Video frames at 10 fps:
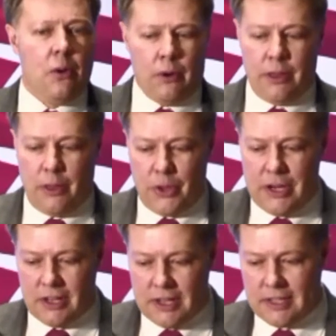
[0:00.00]
One of the
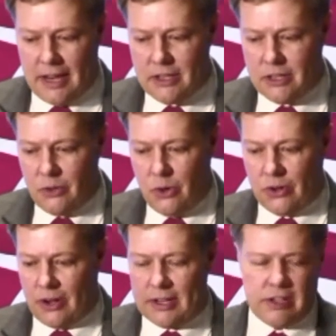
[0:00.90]
things I say to
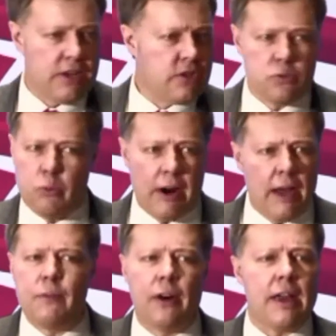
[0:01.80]
organizations
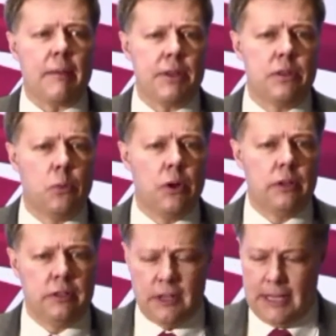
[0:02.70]
wherever I am in the
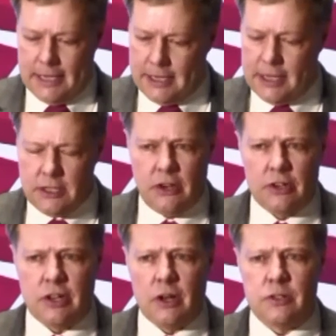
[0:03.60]
world, and India
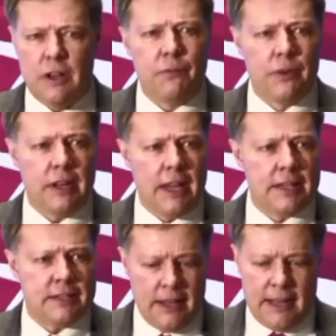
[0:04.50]
is no different,
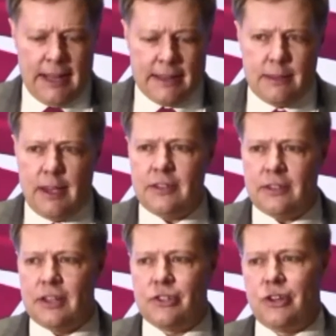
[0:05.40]
is this
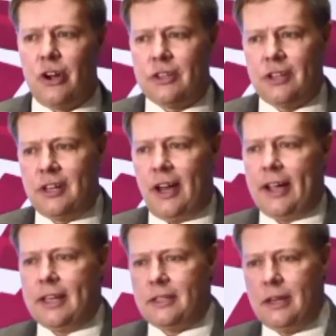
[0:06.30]
is not
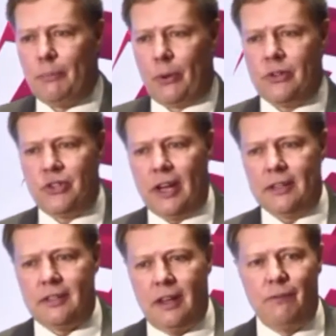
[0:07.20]
an IT project.
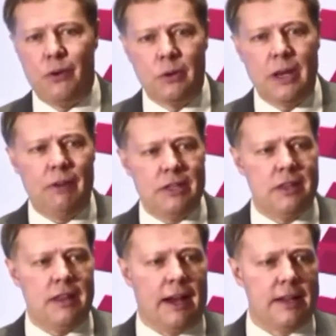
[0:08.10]
If you give it
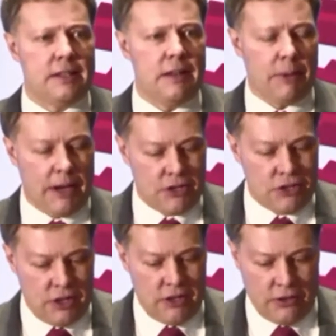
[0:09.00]
to the IT
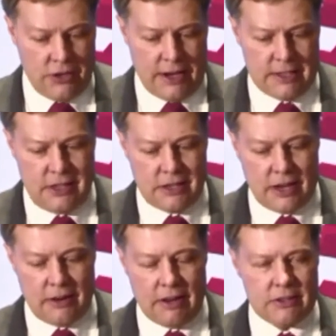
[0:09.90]
manager or the IT
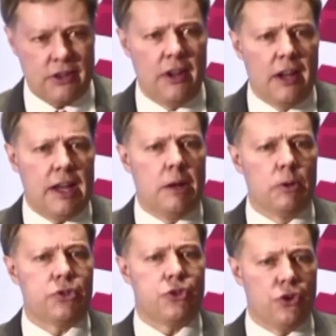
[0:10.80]
director, he
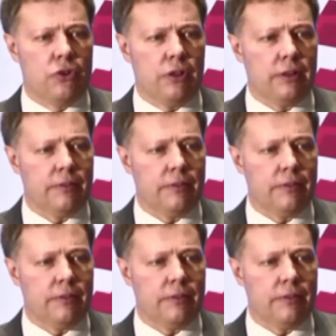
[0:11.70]
will struggle.